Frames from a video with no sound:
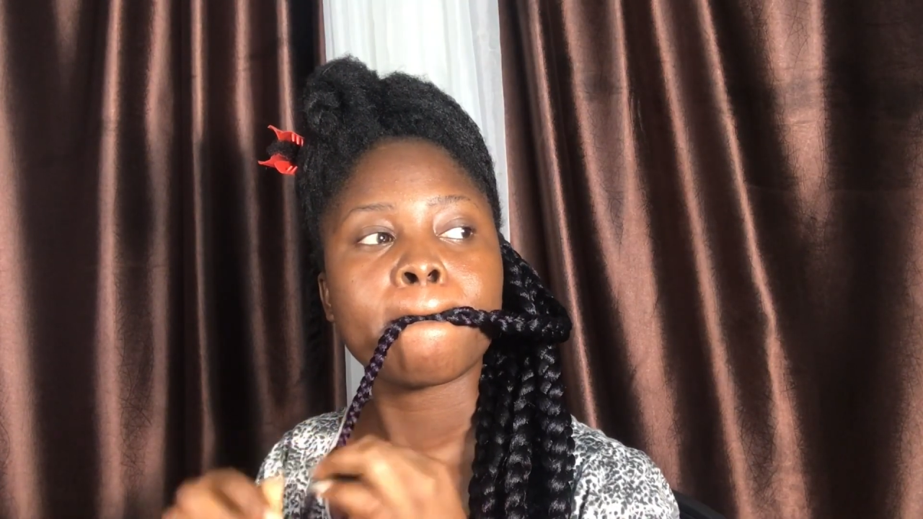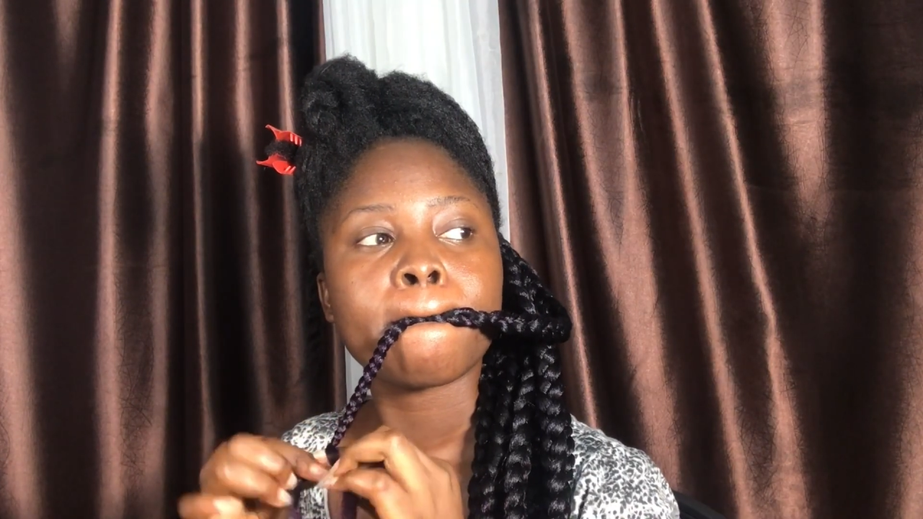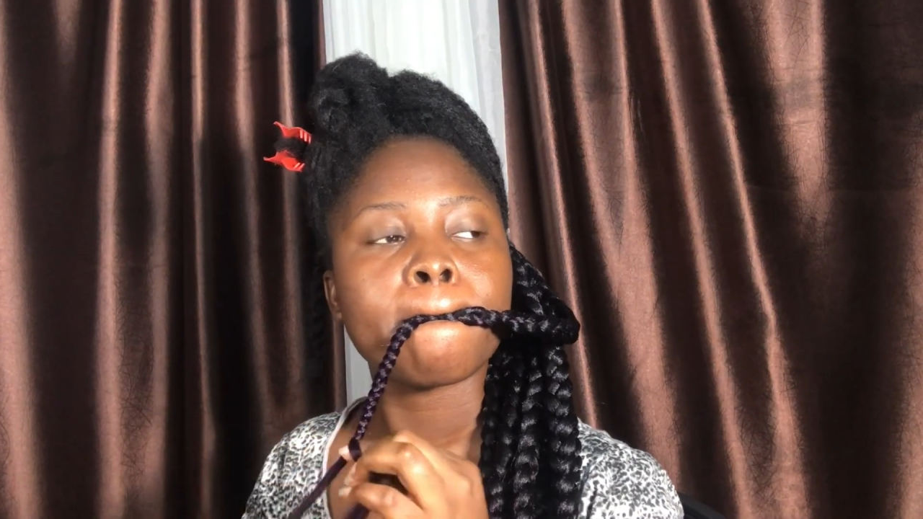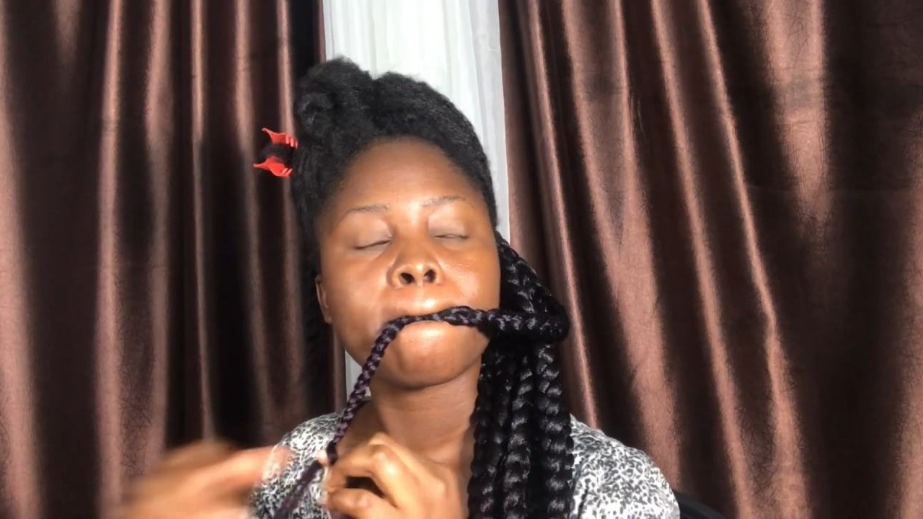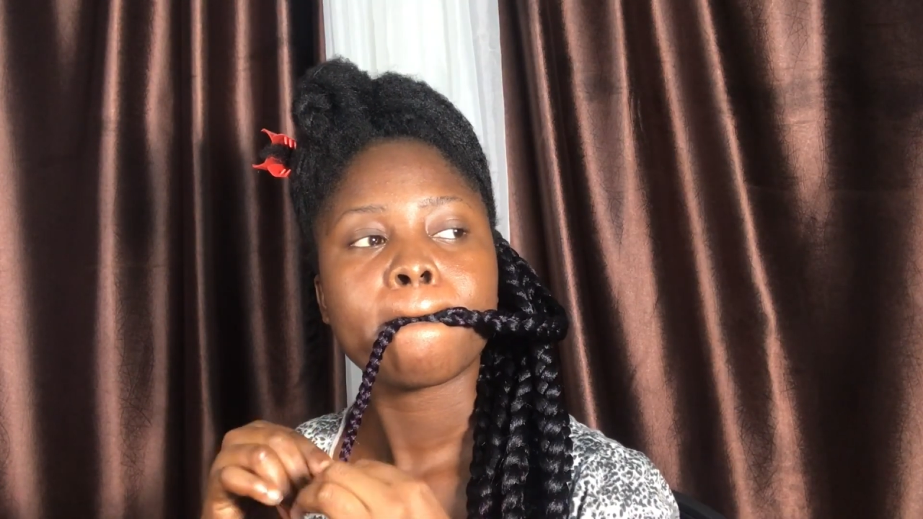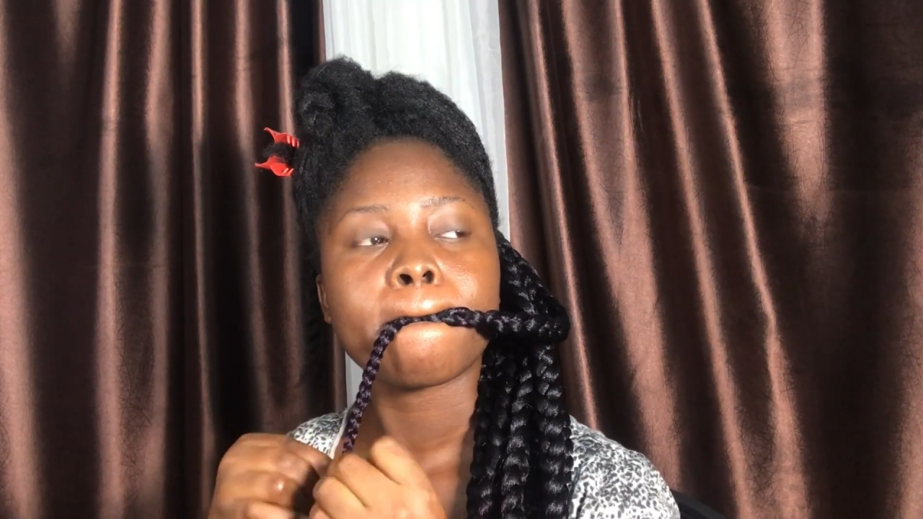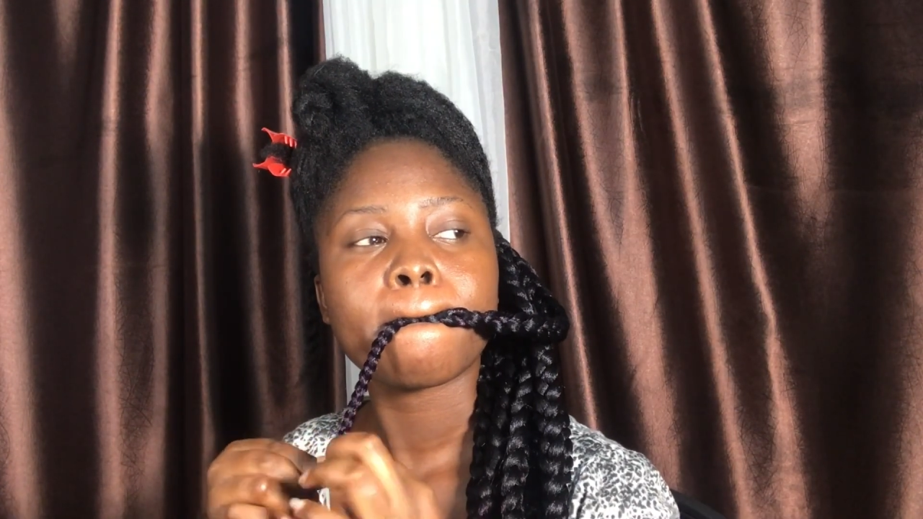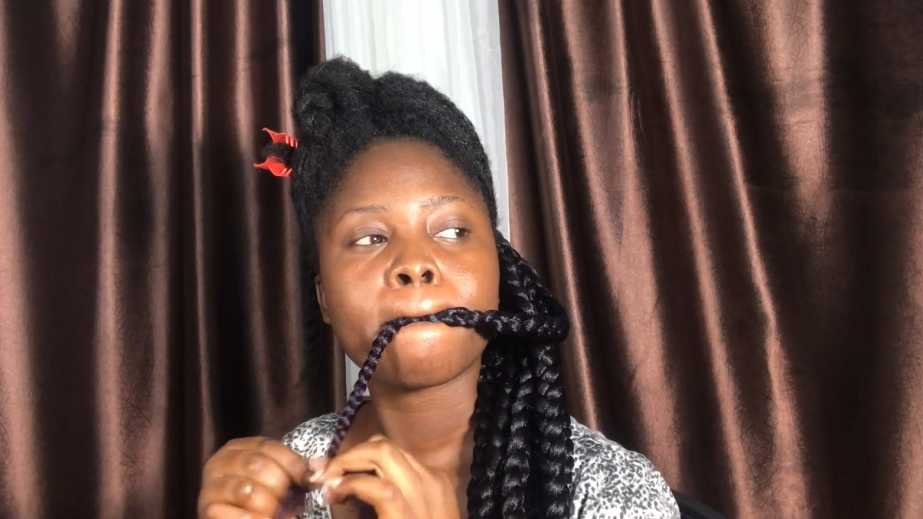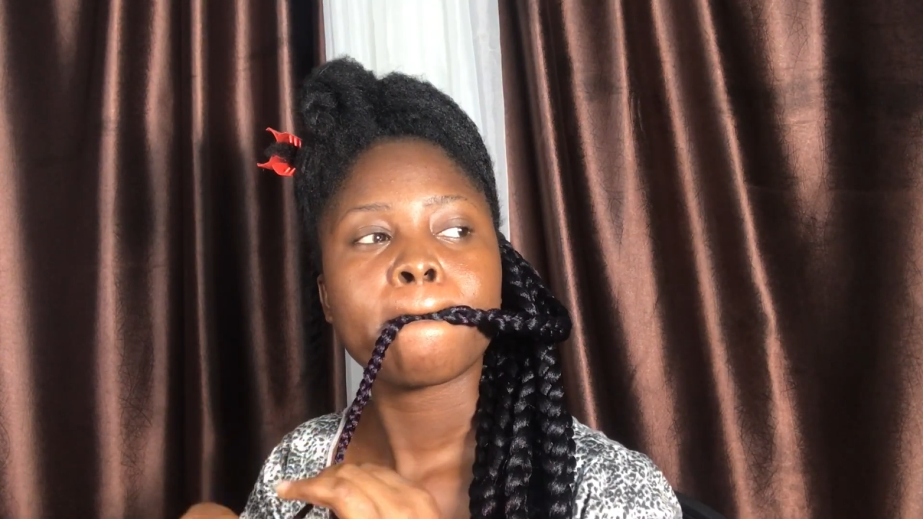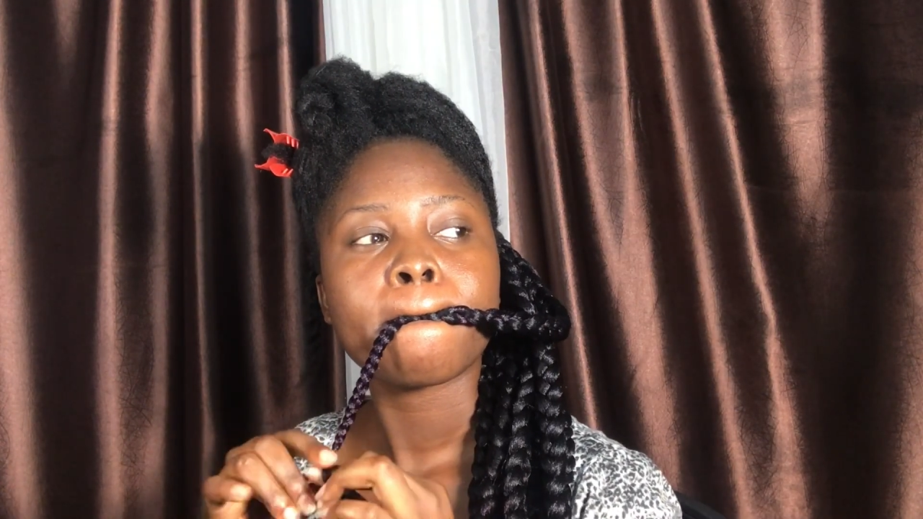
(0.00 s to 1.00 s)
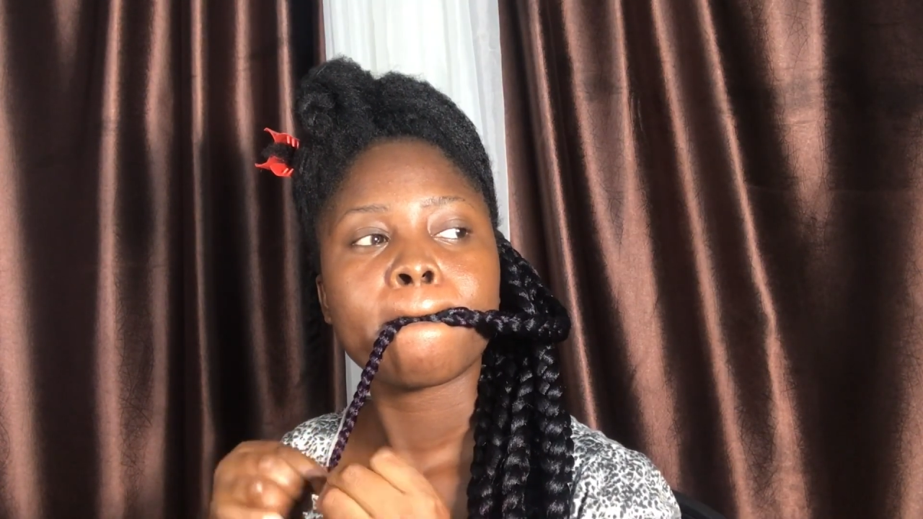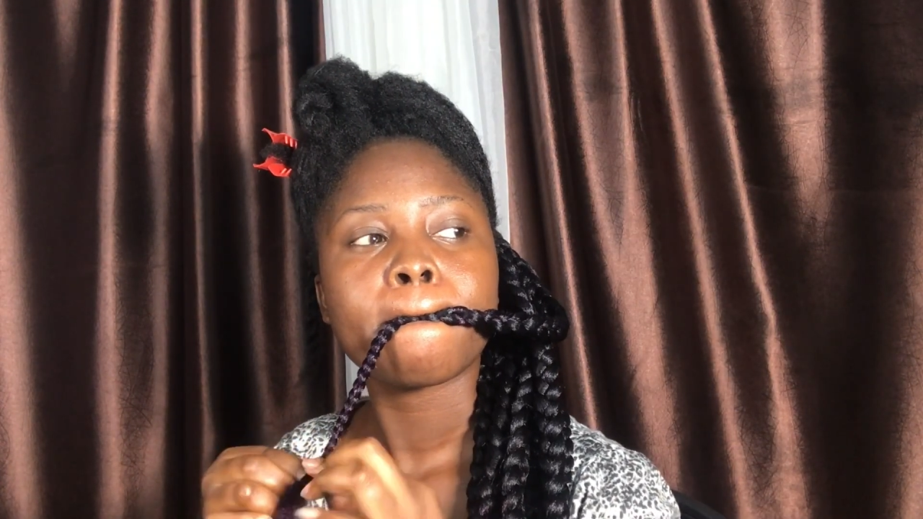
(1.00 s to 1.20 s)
that's just what I did